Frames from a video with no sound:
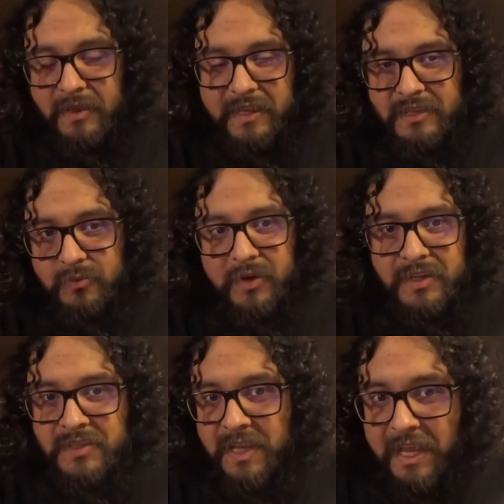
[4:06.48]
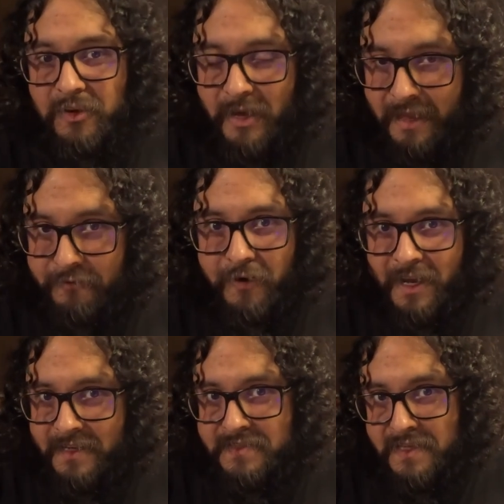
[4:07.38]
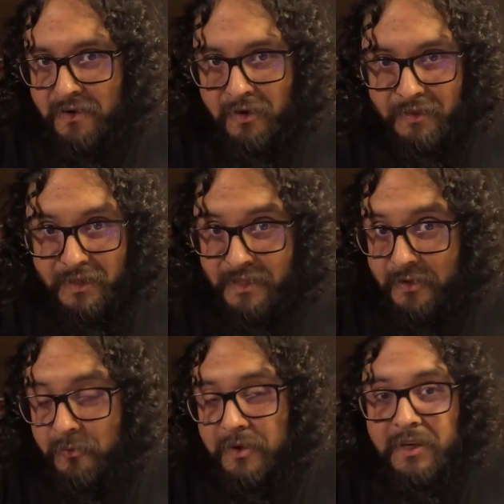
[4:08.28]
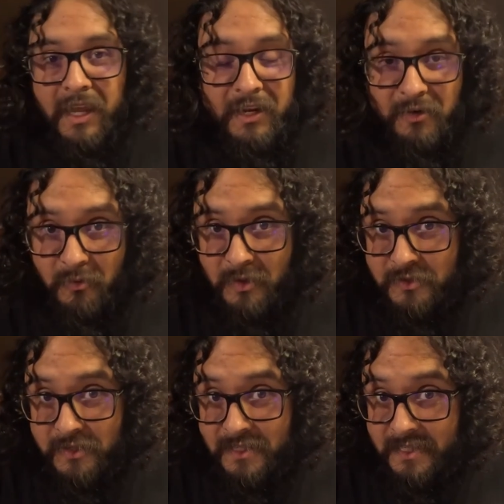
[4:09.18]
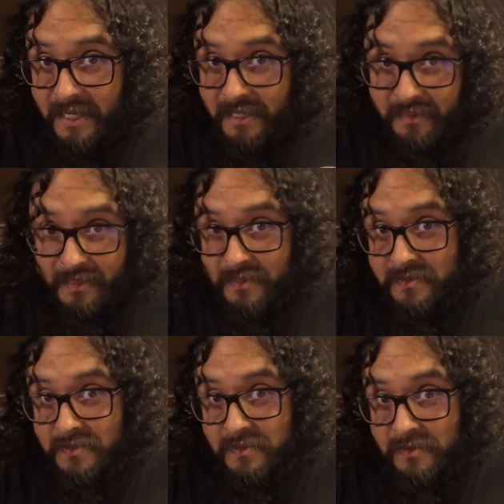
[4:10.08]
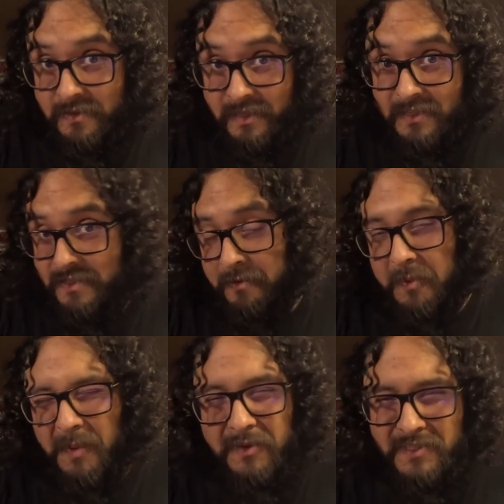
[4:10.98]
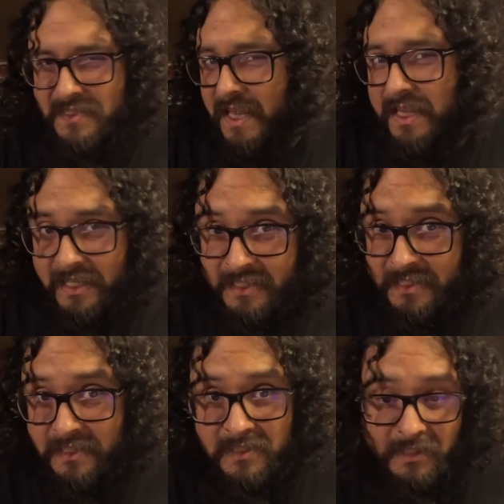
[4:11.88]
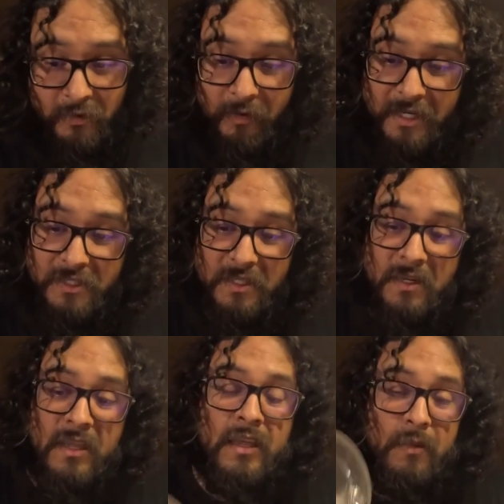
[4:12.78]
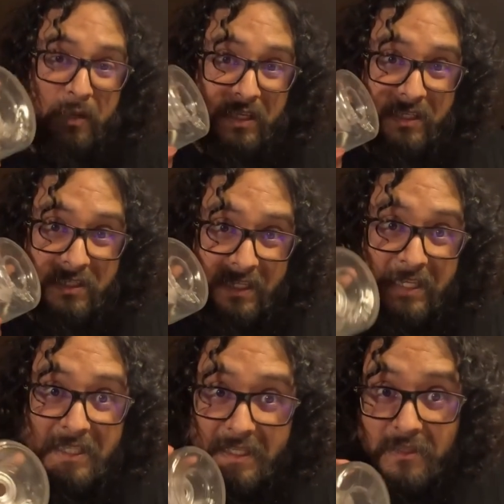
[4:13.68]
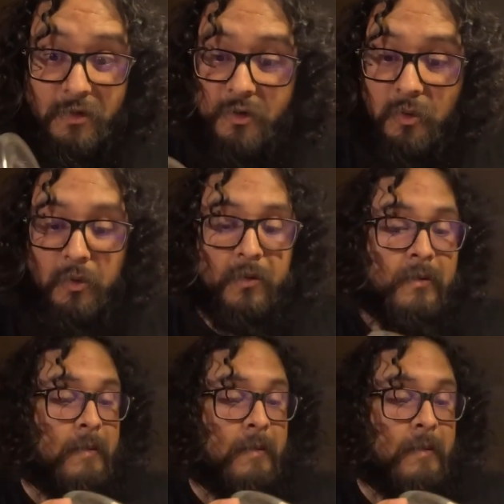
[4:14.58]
of these ones and you have your eyes set on the clear one, I do want you to take these things that I'm about to say into consideration, because it does look cool.